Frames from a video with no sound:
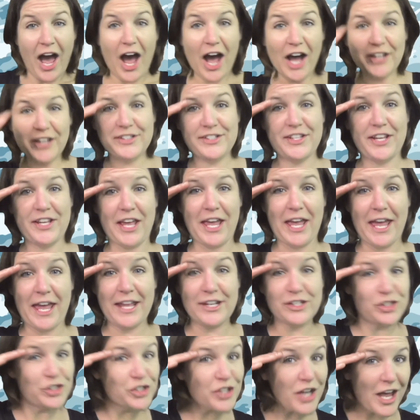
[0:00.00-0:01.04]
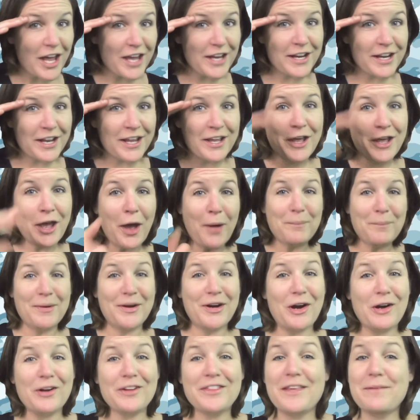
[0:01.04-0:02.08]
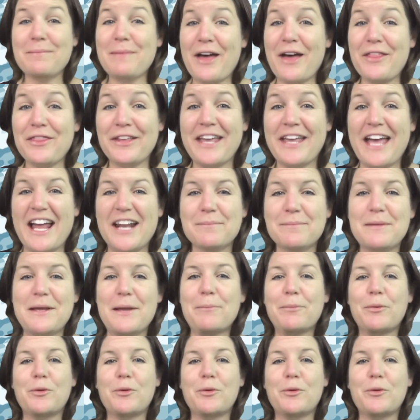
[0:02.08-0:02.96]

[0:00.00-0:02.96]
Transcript: Attention! McCarthy Math Academy